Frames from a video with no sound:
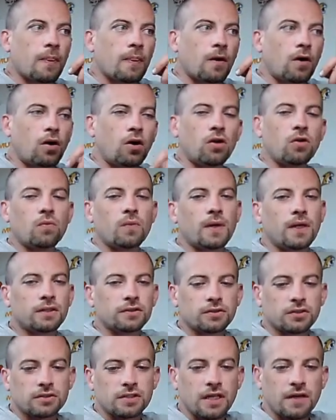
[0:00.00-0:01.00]
all
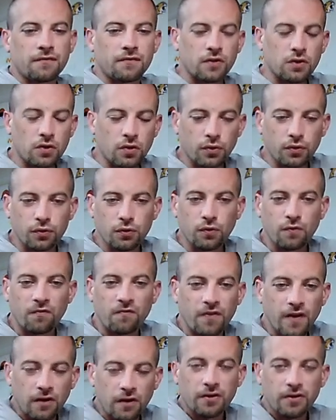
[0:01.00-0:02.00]
welders have to go through
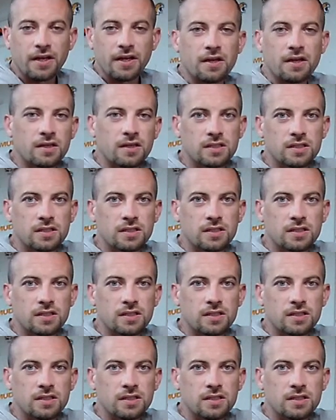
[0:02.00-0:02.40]
very